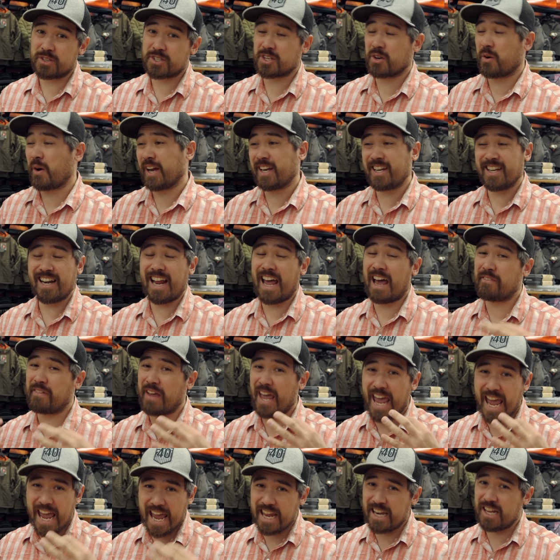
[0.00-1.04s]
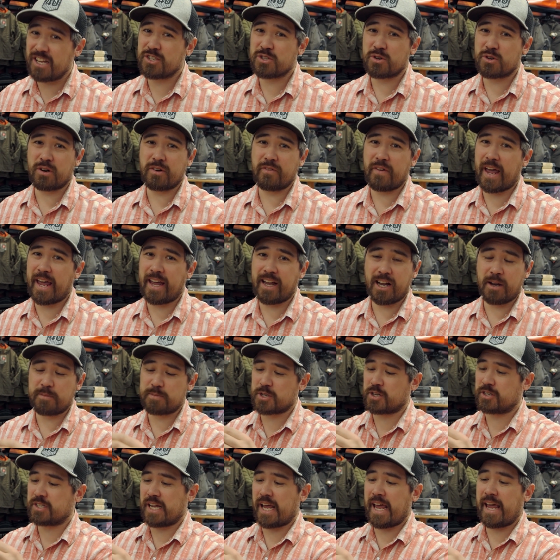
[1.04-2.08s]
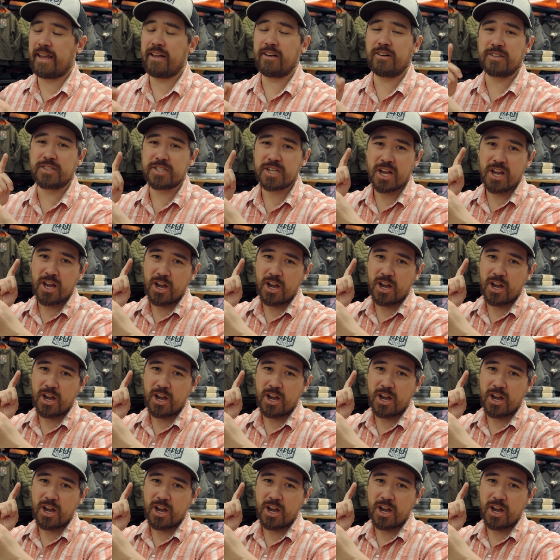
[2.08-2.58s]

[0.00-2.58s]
so I didn't have any sort of hang-ups or tangles